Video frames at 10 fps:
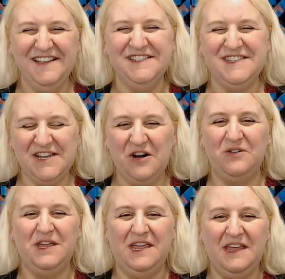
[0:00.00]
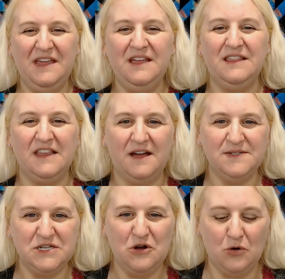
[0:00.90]
so he
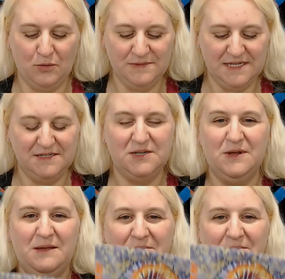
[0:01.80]
loves gnomes so he